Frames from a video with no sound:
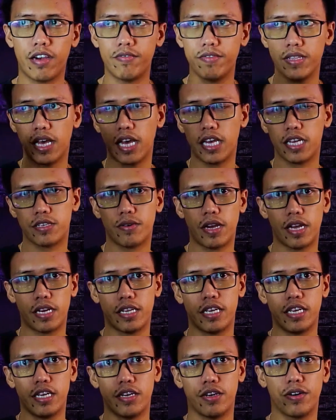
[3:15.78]
I have a light
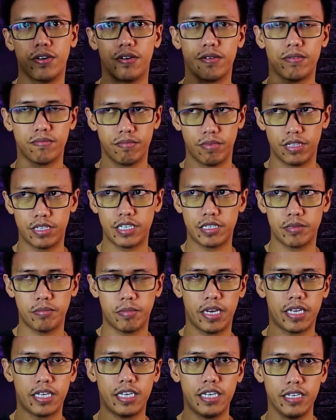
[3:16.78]
right here. This is
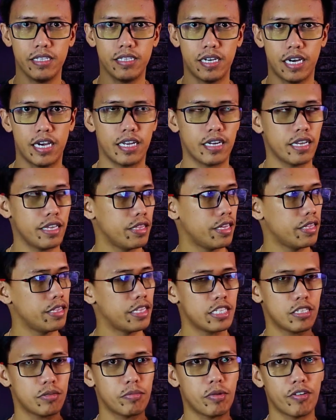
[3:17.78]
my key light, and
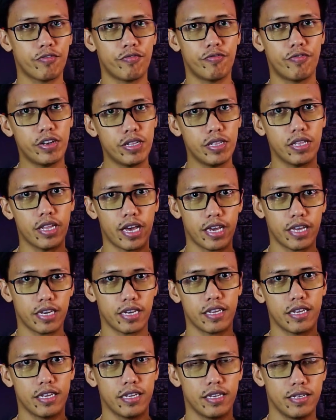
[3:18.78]
then this is my fill
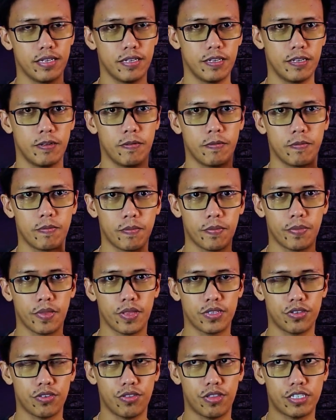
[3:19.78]
light.
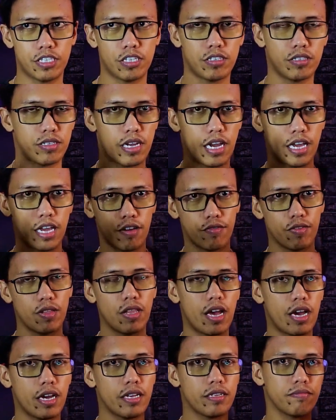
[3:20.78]
So I have
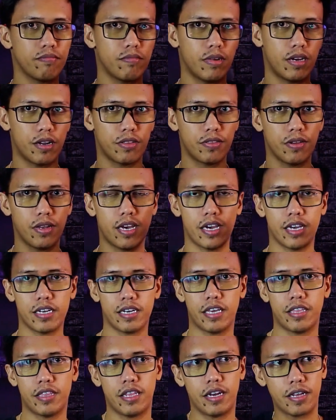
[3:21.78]
a light, another
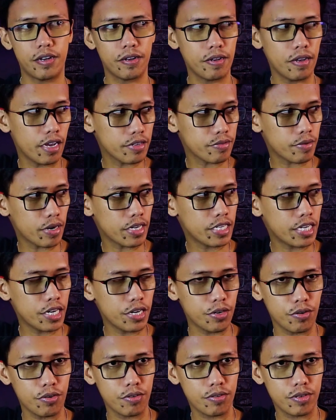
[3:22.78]
light, and then another light right
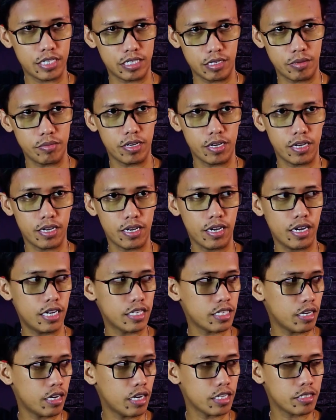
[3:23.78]
here as
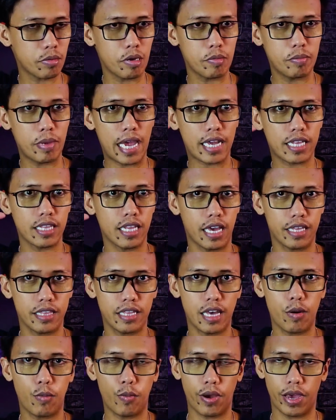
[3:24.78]
my
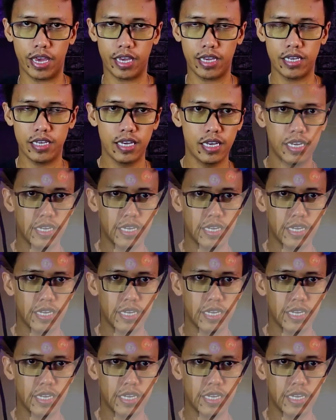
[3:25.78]
backlight. That way,